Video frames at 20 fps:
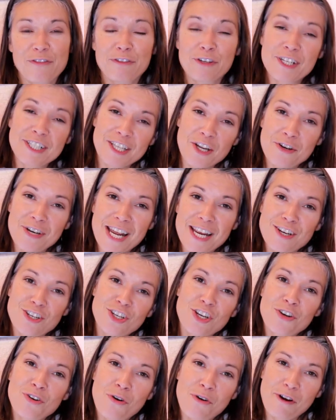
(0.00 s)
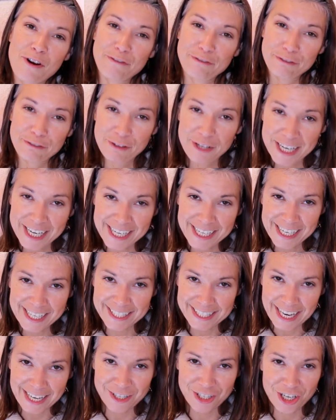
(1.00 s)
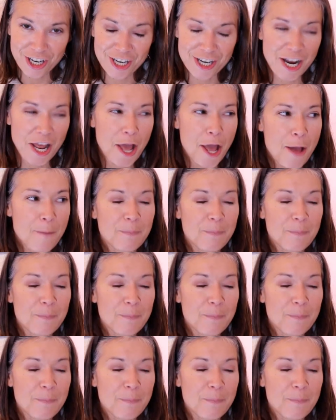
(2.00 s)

for a donation or a free session,